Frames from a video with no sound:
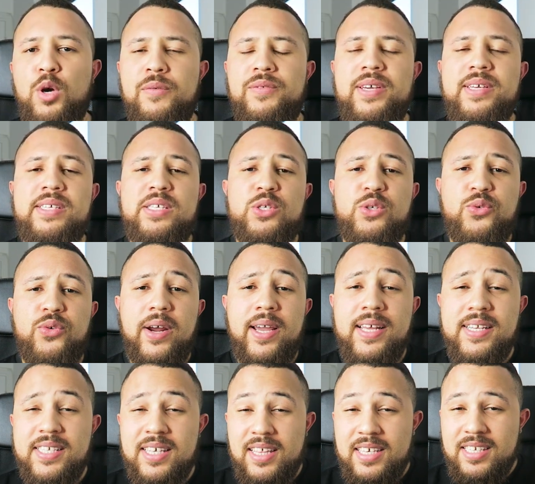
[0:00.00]
Moving
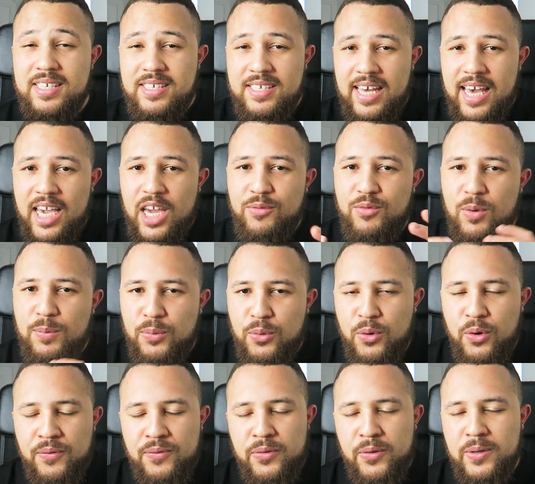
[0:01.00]
straight into the second
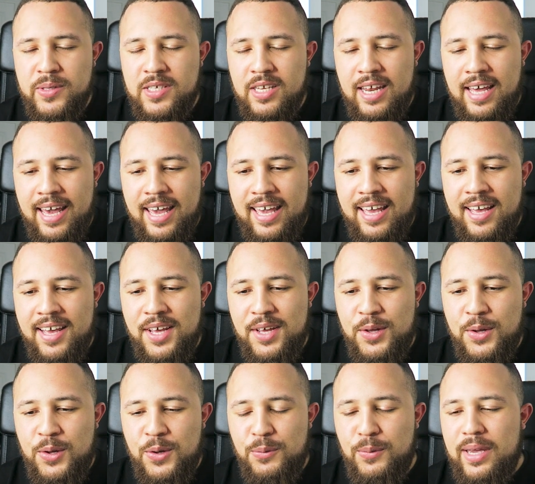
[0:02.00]
report for today,
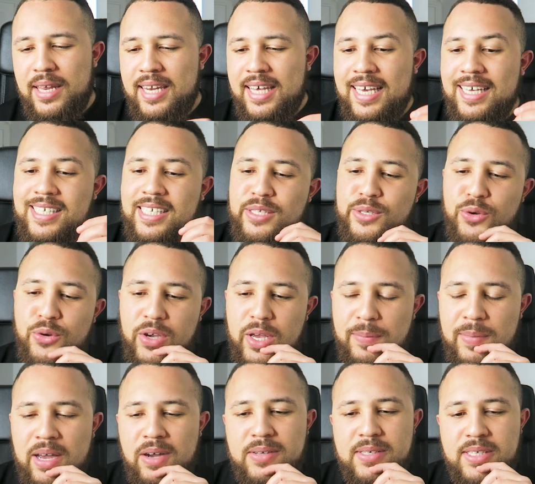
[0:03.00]
we need to talk
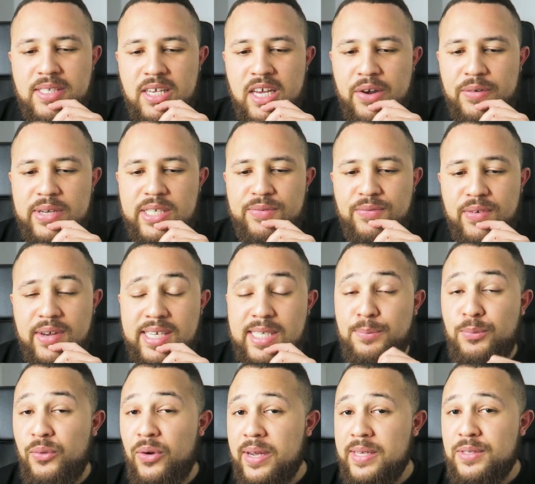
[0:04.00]
about Sarri's
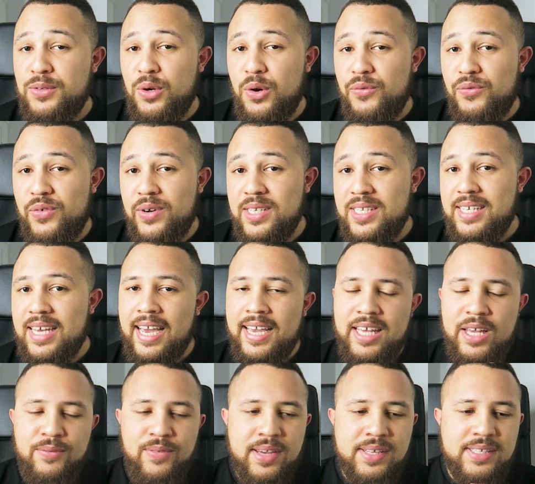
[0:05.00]
first press conference
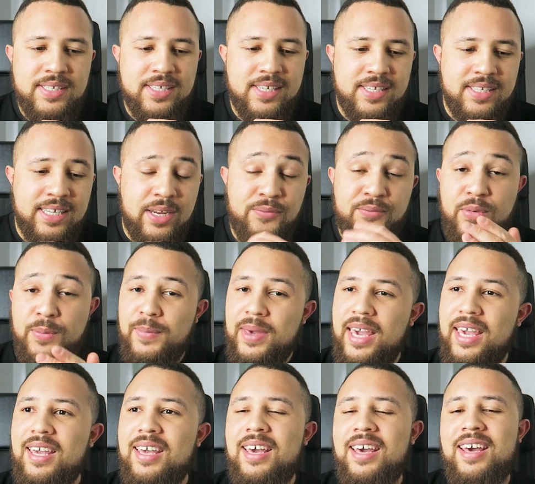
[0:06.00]
at Juventus, and for
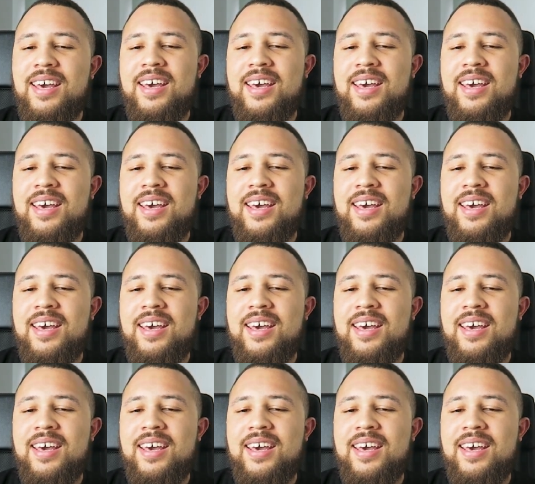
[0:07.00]
me,